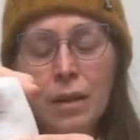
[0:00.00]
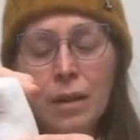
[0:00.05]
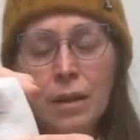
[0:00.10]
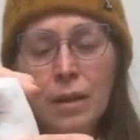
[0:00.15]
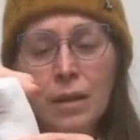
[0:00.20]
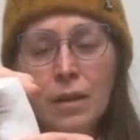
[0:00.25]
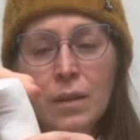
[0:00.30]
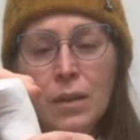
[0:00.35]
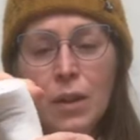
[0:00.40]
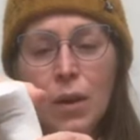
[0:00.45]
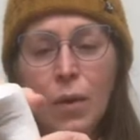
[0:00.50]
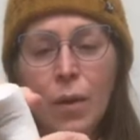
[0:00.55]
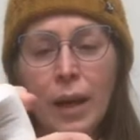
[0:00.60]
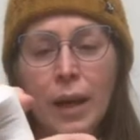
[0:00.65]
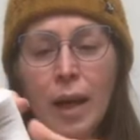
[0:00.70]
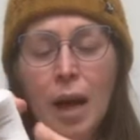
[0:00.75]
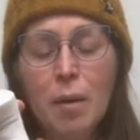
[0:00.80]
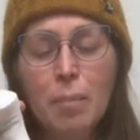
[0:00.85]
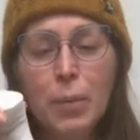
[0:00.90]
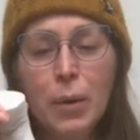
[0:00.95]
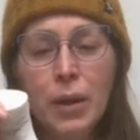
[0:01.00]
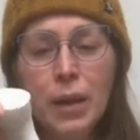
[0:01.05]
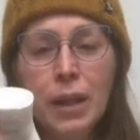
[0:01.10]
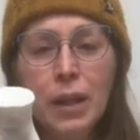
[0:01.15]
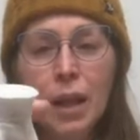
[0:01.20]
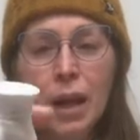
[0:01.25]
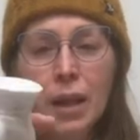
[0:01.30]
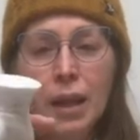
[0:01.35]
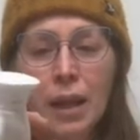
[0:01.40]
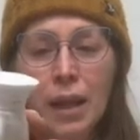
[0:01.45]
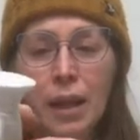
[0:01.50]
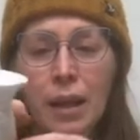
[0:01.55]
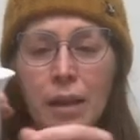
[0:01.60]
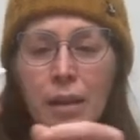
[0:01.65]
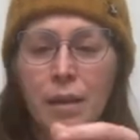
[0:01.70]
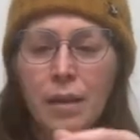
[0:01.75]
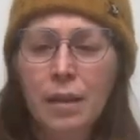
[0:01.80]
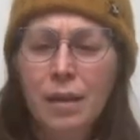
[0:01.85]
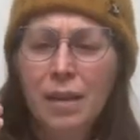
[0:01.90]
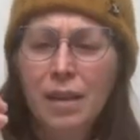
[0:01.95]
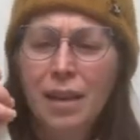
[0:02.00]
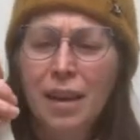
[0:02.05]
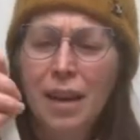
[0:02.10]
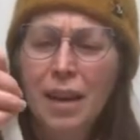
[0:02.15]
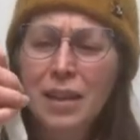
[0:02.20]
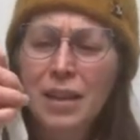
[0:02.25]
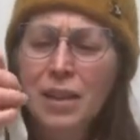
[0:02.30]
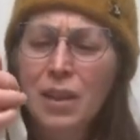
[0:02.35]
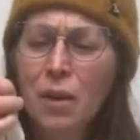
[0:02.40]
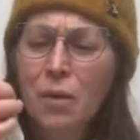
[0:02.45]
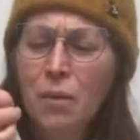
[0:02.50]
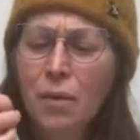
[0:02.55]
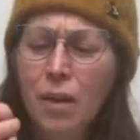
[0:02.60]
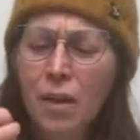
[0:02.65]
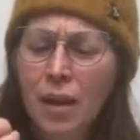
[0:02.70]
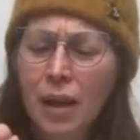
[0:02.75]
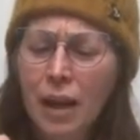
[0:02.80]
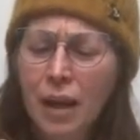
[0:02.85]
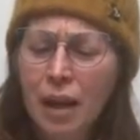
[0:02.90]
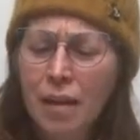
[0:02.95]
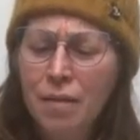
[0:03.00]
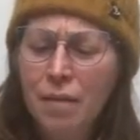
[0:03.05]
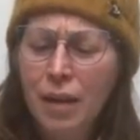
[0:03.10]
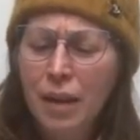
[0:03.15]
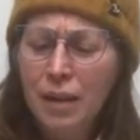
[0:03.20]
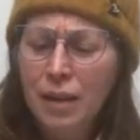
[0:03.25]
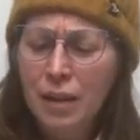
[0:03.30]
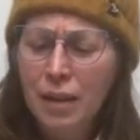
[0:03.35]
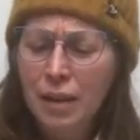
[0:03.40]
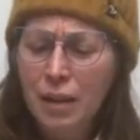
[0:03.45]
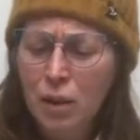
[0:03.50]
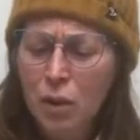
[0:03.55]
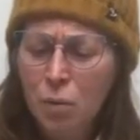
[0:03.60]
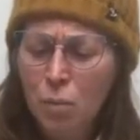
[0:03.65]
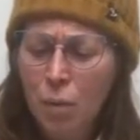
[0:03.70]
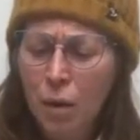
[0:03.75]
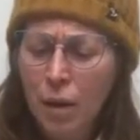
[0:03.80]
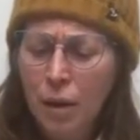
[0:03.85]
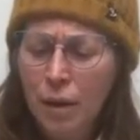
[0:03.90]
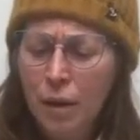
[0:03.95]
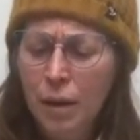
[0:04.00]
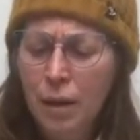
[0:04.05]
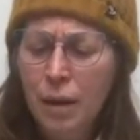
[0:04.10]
So I got pretty lucky. I don't think I vented this one